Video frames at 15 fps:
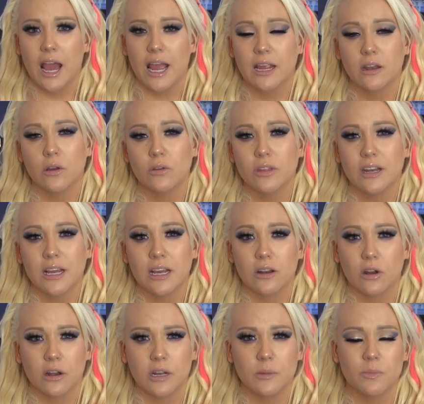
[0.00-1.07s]
I know that I had
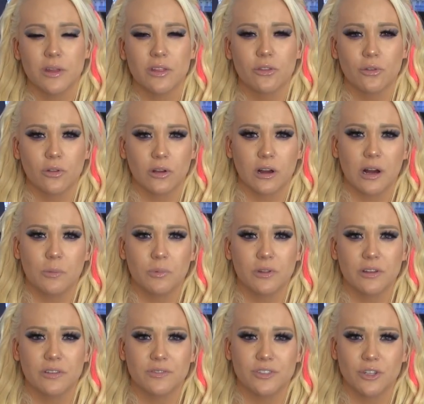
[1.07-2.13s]
already been through a couple
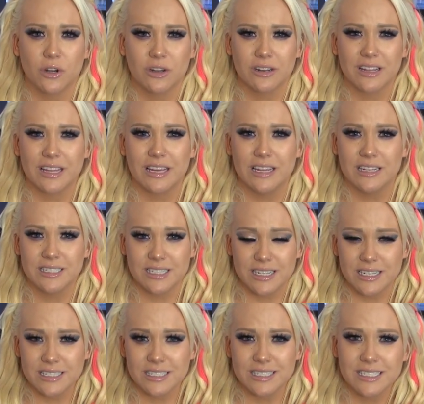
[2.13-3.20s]
of dark
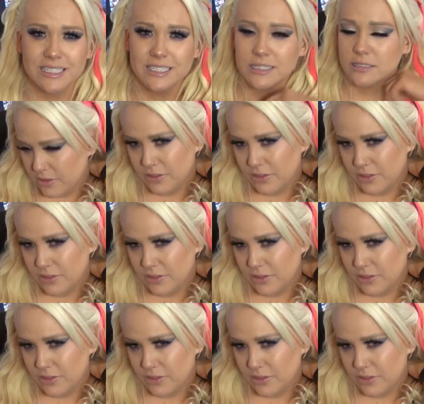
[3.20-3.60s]
incidences.